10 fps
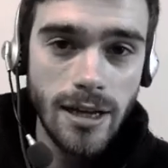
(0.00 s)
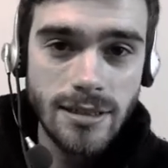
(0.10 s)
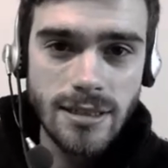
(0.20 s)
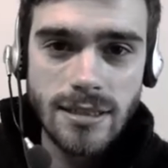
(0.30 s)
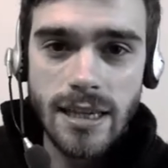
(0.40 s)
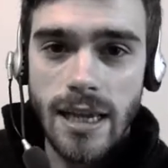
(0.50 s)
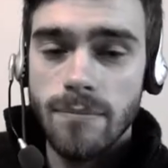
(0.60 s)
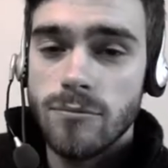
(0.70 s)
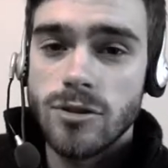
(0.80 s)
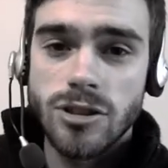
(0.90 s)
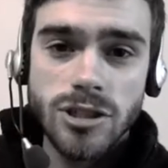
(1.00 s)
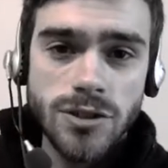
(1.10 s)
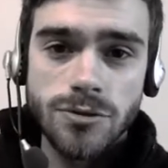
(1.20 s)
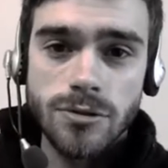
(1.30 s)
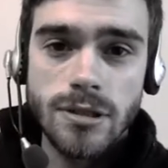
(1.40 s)
This game was
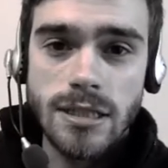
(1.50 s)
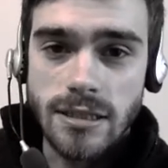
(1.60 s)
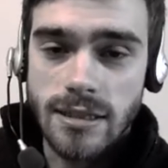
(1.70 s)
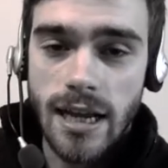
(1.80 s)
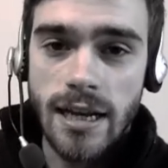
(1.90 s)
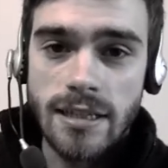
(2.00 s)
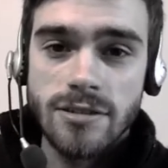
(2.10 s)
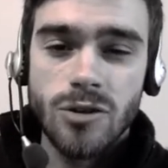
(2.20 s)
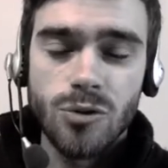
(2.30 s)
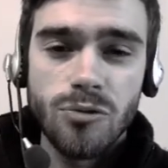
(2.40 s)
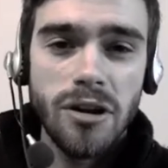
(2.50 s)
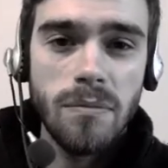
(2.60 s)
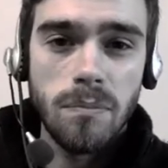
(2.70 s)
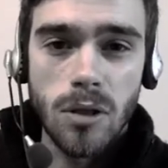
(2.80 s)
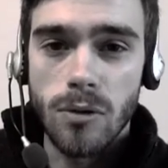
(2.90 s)
just released and it's already
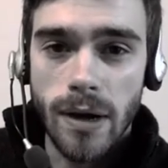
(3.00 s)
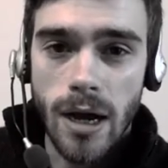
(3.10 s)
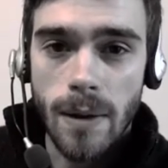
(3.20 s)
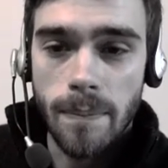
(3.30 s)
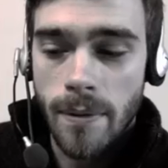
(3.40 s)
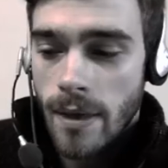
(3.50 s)
blowing up.